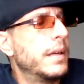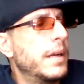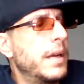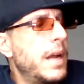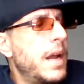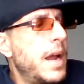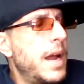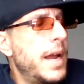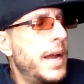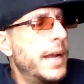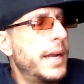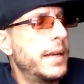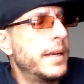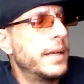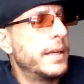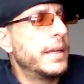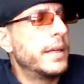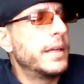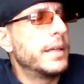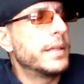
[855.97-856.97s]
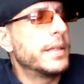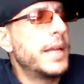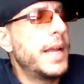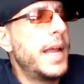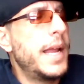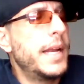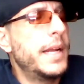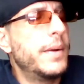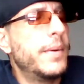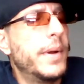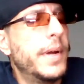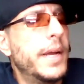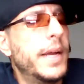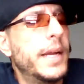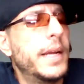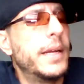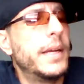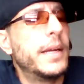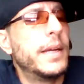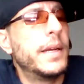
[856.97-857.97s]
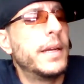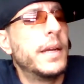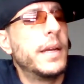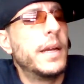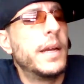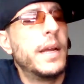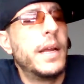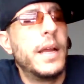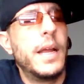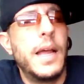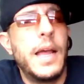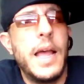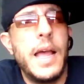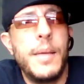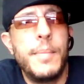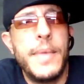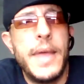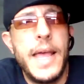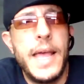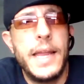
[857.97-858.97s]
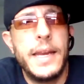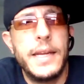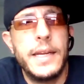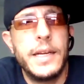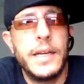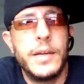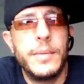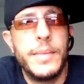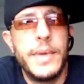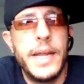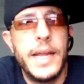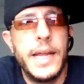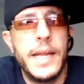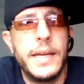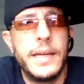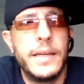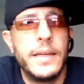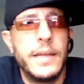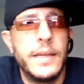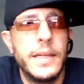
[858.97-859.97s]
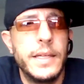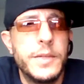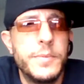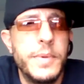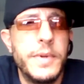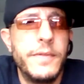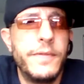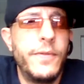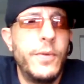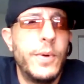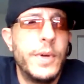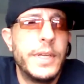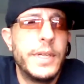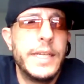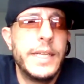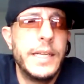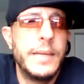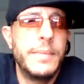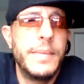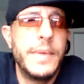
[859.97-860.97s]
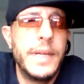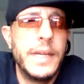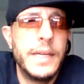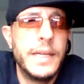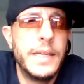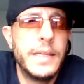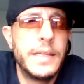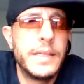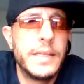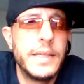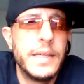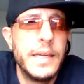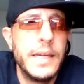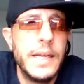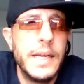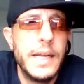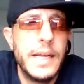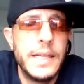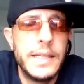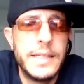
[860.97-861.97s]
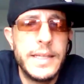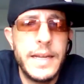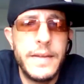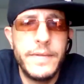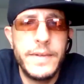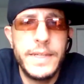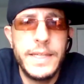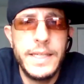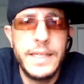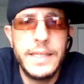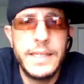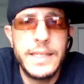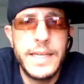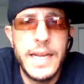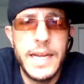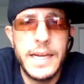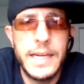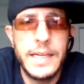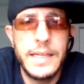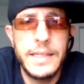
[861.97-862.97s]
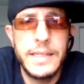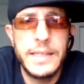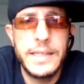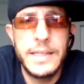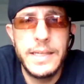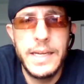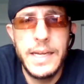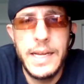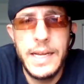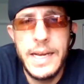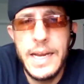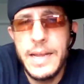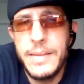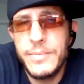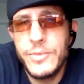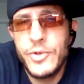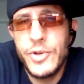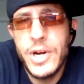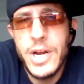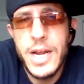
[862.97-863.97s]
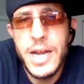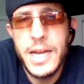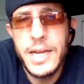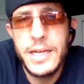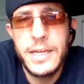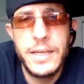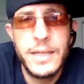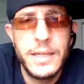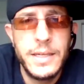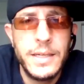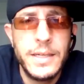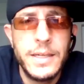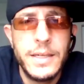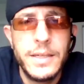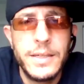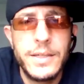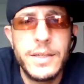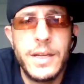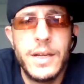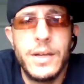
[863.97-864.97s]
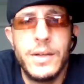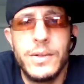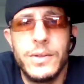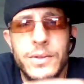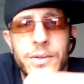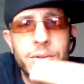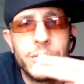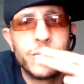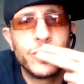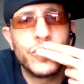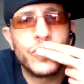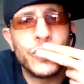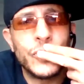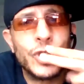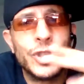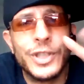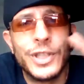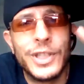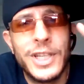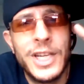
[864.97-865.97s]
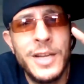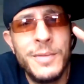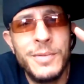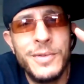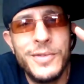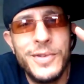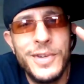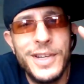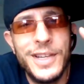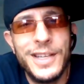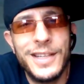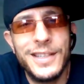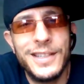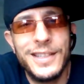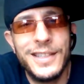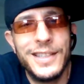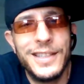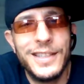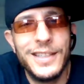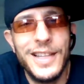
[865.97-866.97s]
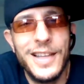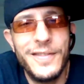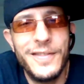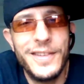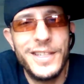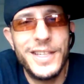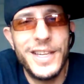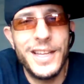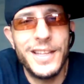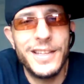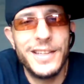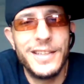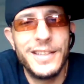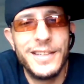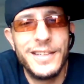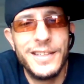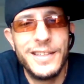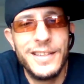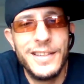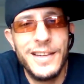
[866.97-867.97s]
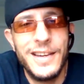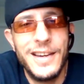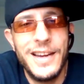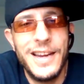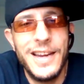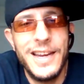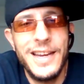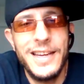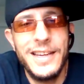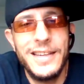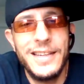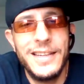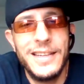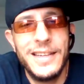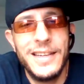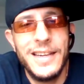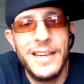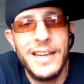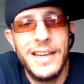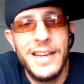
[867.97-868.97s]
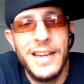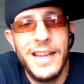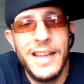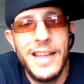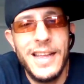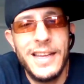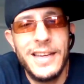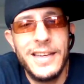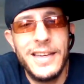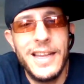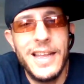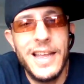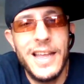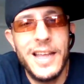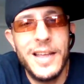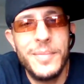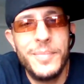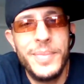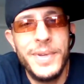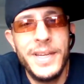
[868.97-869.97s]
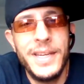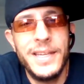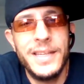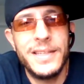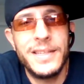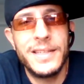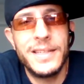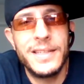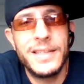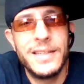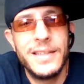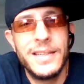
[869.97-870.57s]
All right. So anyway, I'm out of here, man. It's been 14 minutes and 17 seconds, and I'm dry. So keep it real. Love each other. All right. And peace.